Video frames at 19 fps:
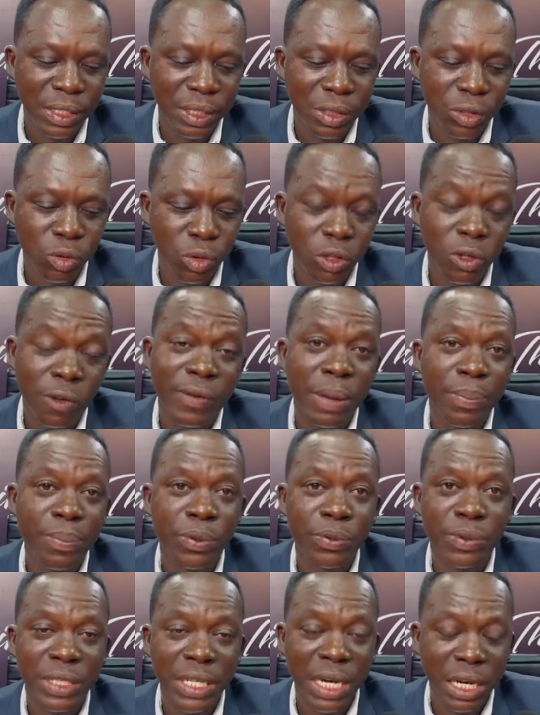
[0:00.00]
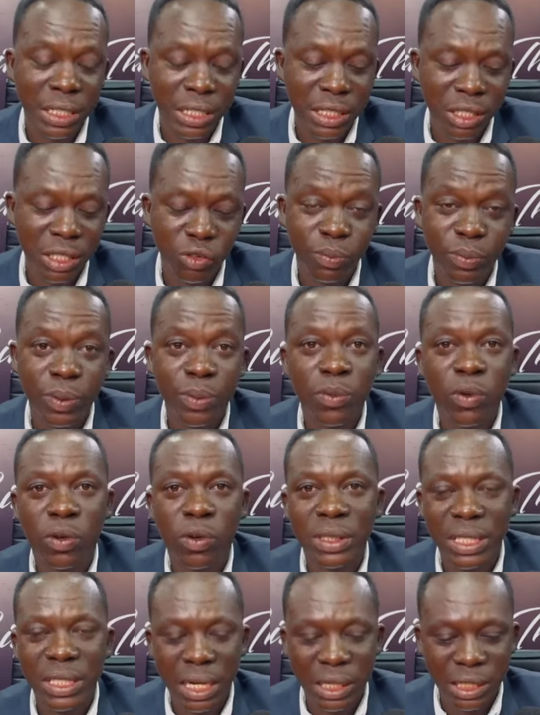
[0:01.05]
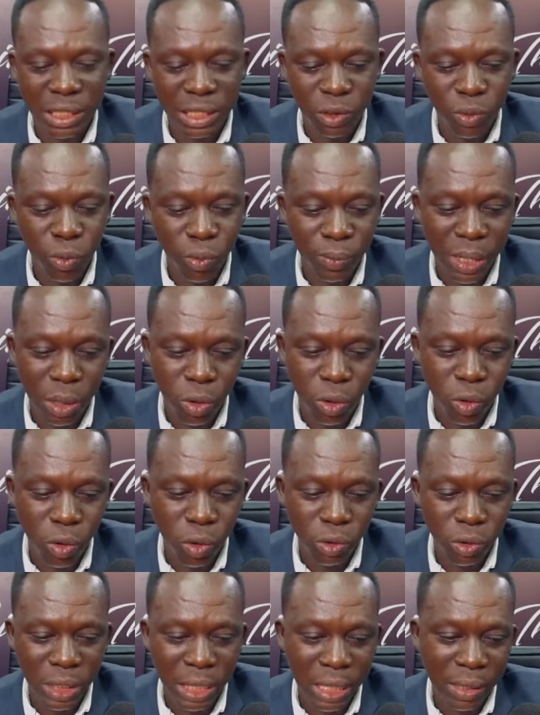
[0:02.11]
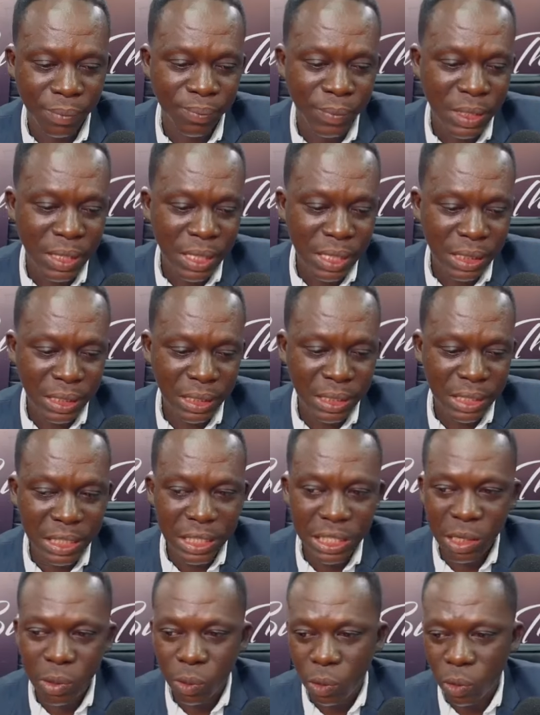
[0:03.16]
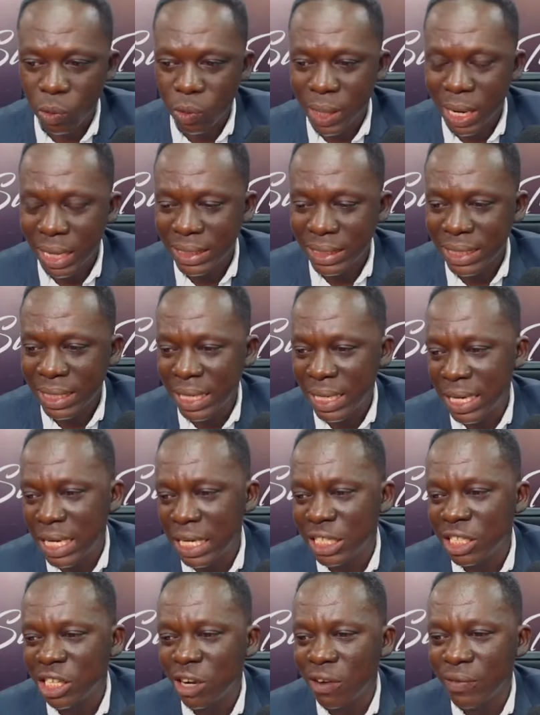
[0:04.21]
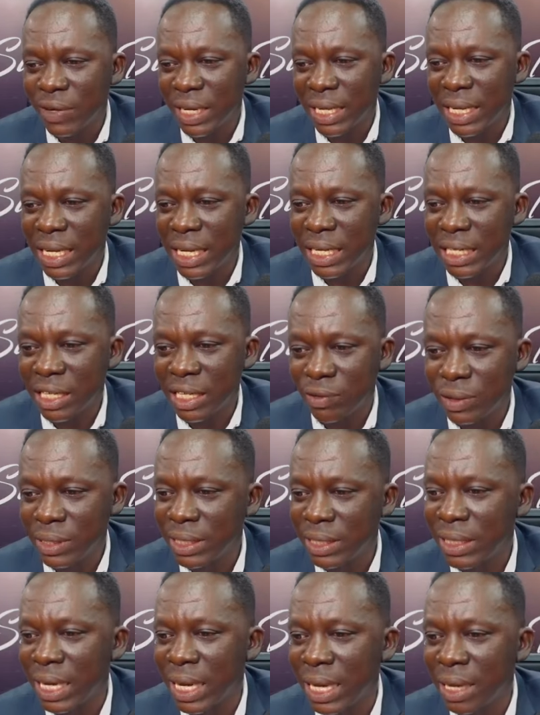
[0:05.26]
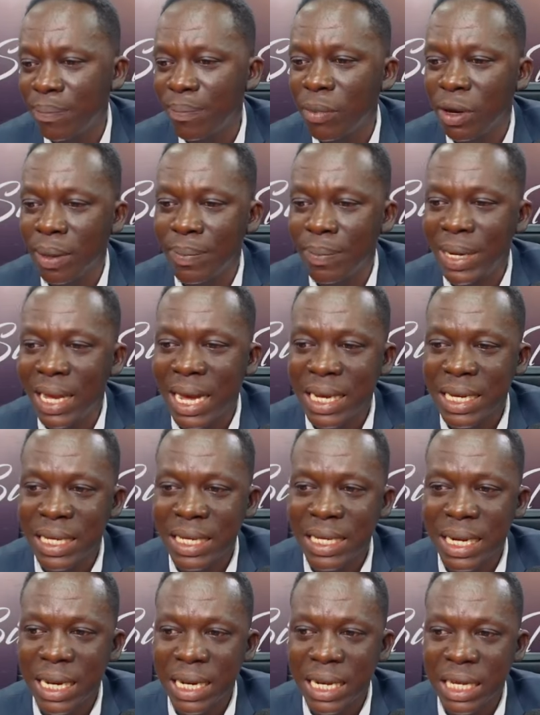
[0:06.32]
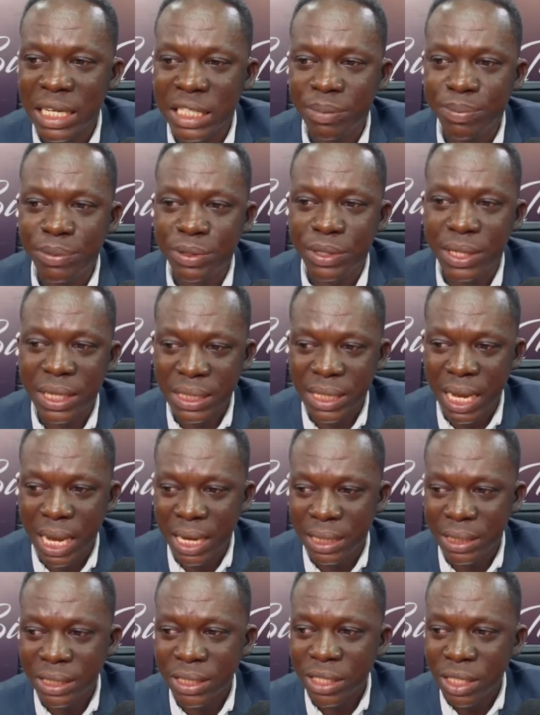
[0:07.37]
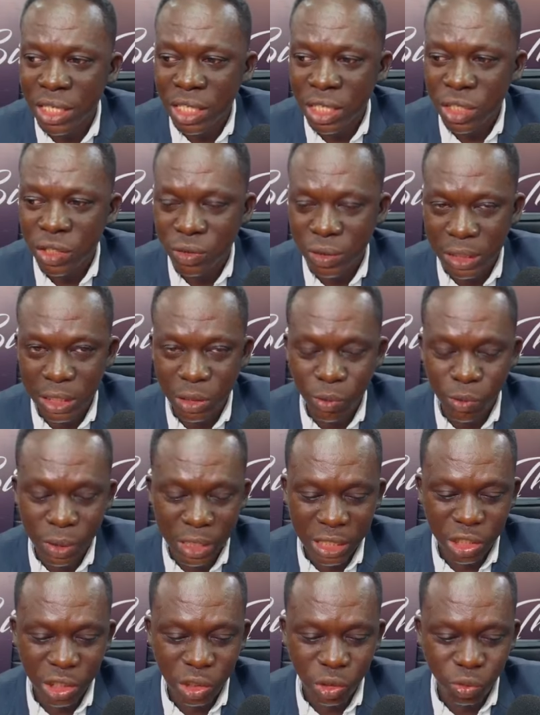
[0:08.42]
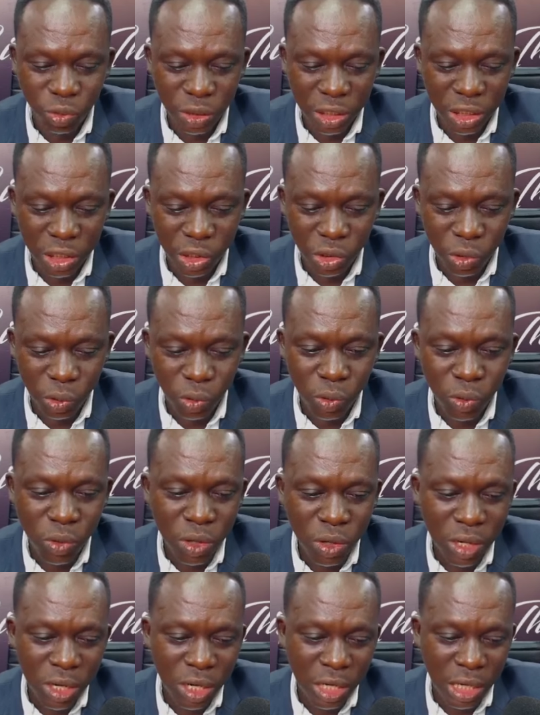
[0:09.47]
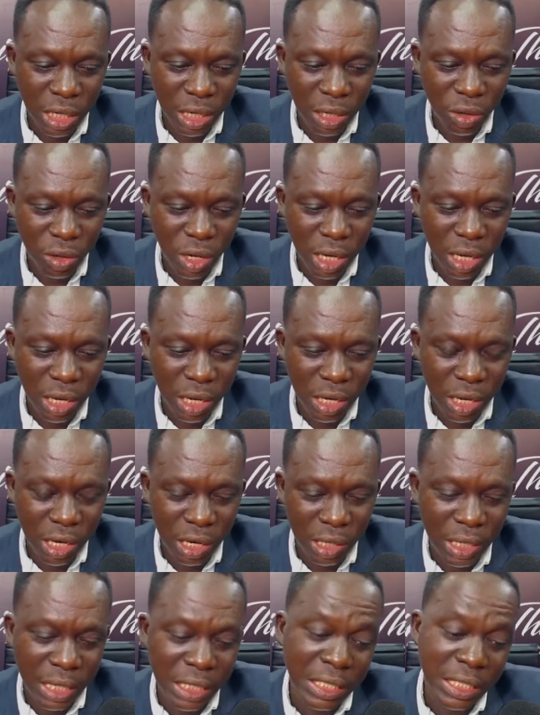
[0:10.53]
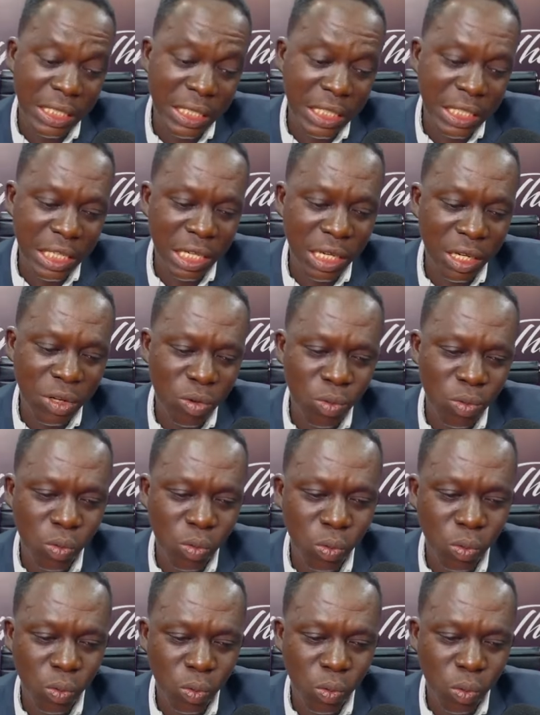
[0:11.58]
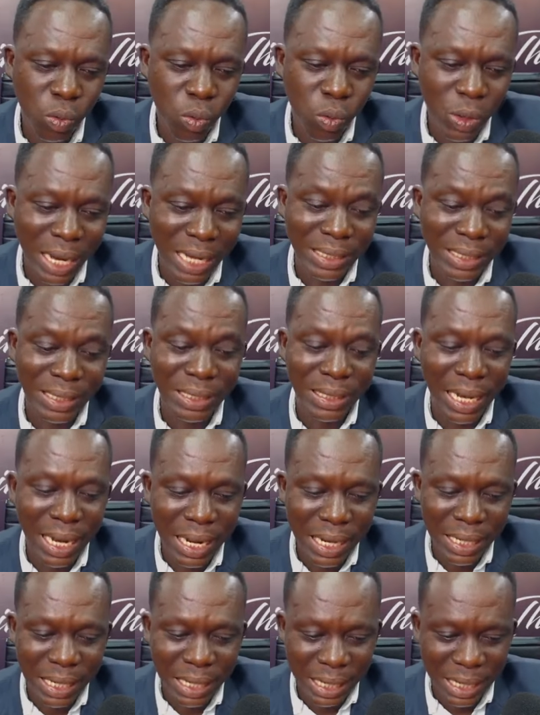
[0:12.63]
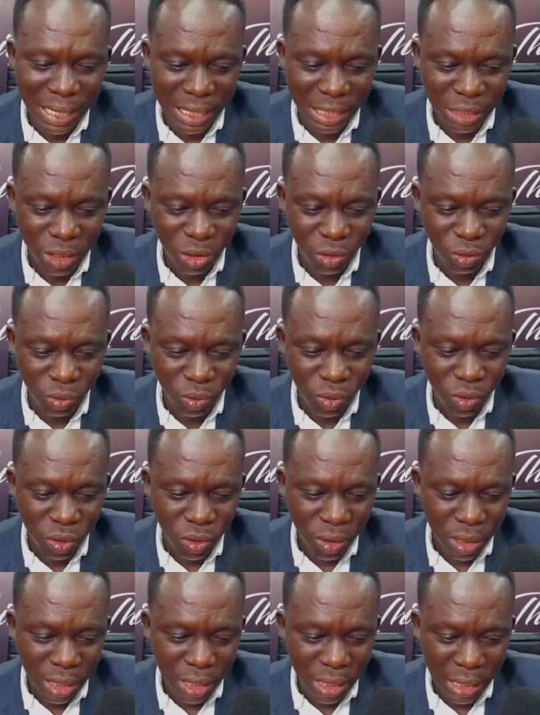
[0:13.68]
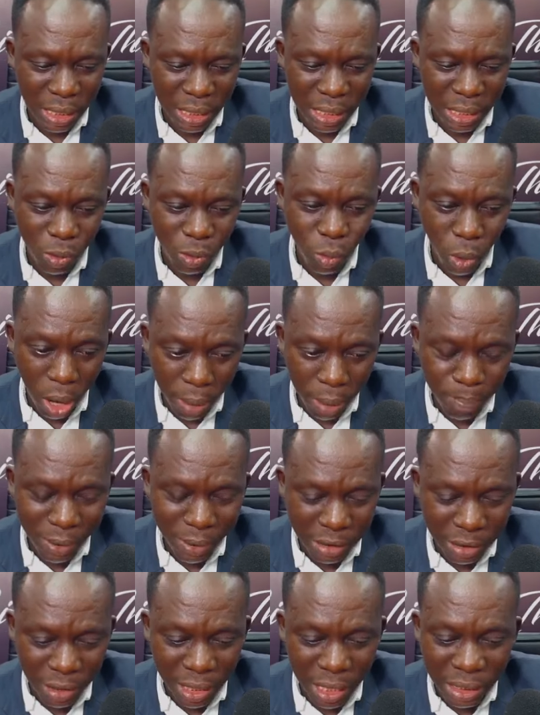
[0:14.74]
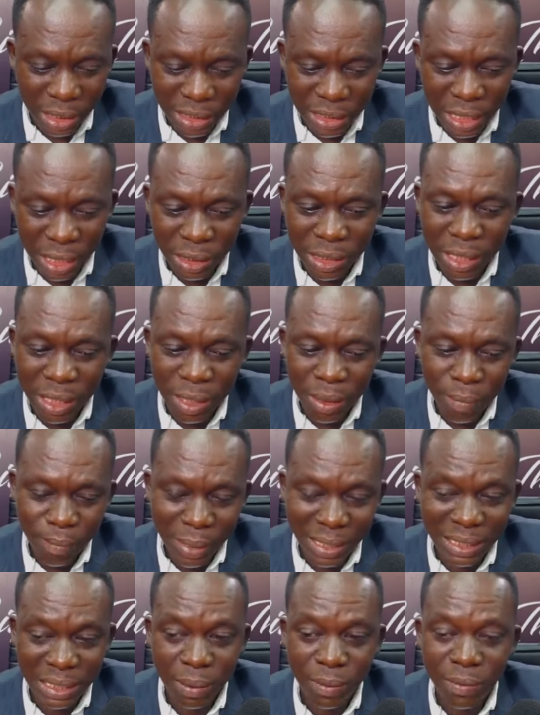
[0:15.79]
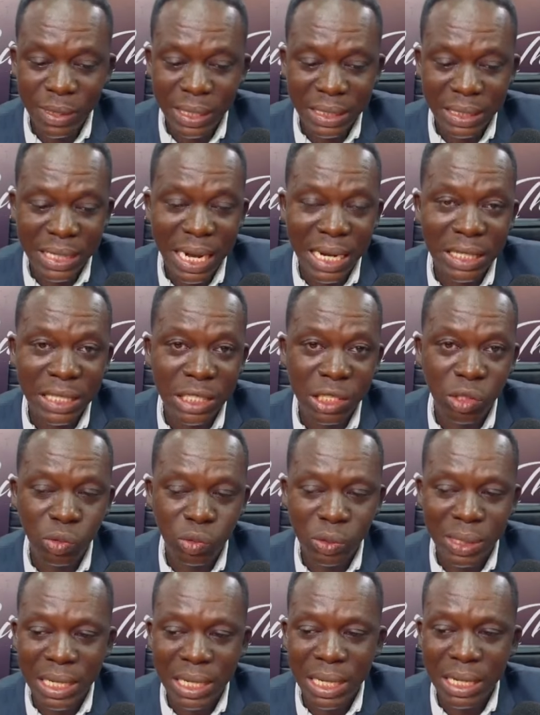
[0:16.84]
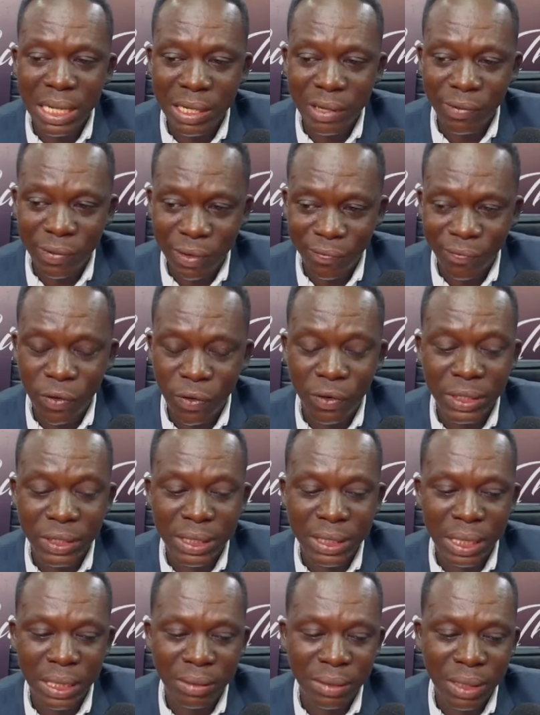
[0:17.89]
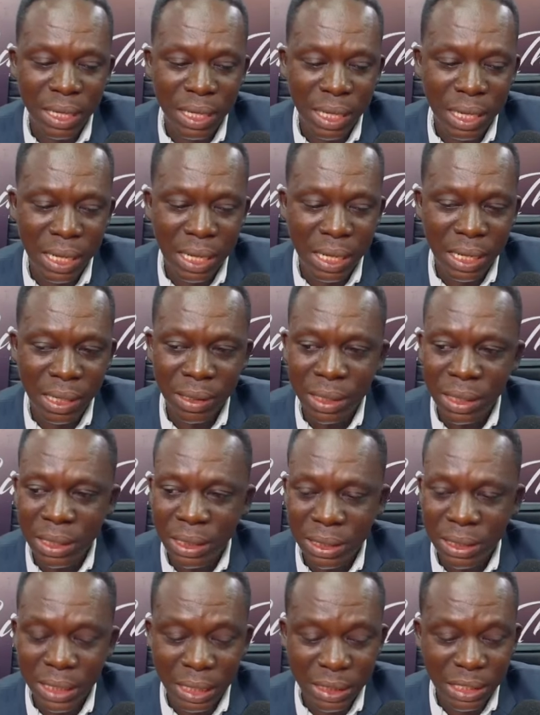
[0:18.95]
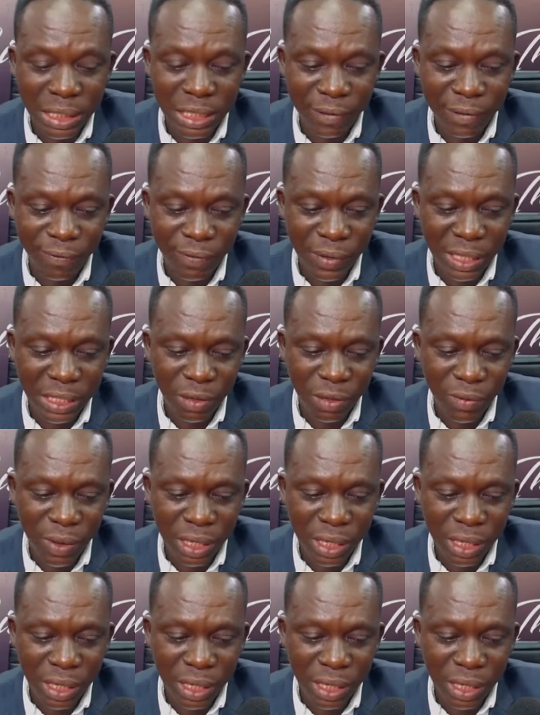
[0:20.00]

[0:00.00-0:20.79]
Court of Appeal judges, Supreme Court judges, whom the court uh, CJ will look at the nature of the kid and will decide that probably I need an experienced hand mm-hmm. to deal with this situation. So the uh, the, the, CJ will, will, assign the case to uh, one particular judge. Mm-hmm. But some of the judges, who they, they, for instance, uh, Justice Afia Serwah